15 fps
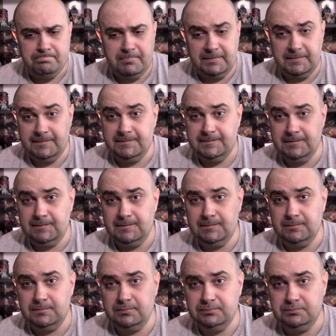and that's it
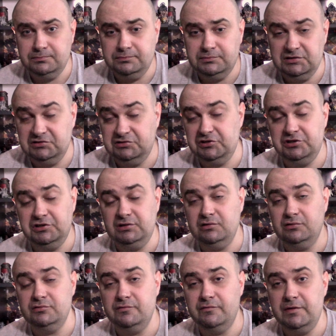he has
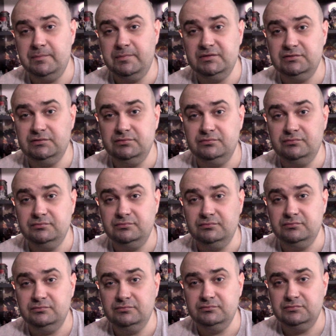shitload of weapons
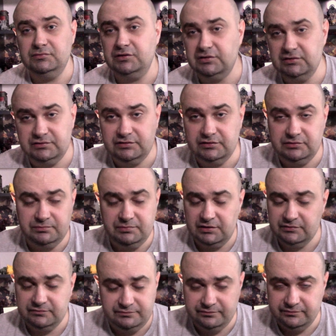I can see it.
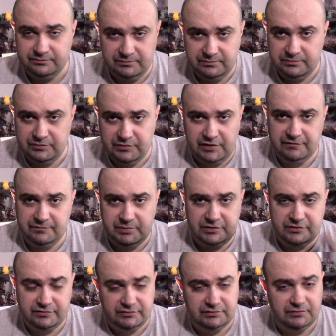I'll, you have pictures